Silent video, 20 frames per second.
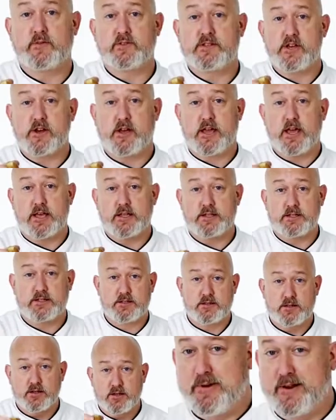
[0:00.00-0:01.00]
Give it to your
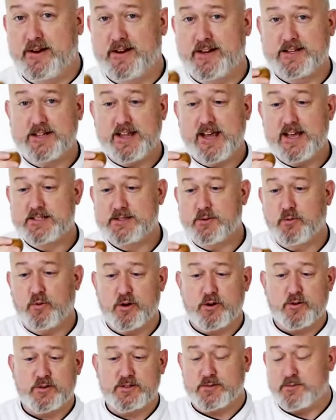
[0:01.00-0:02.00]
kids, put in a glass of
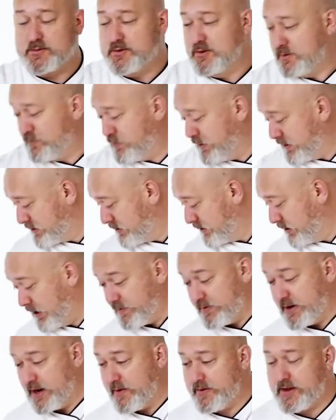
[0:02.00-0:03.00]
water and some toothpicks and you'll
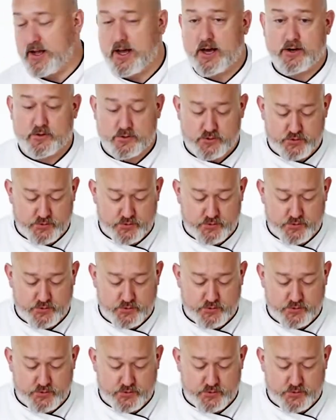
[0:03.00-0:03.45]
have an avocado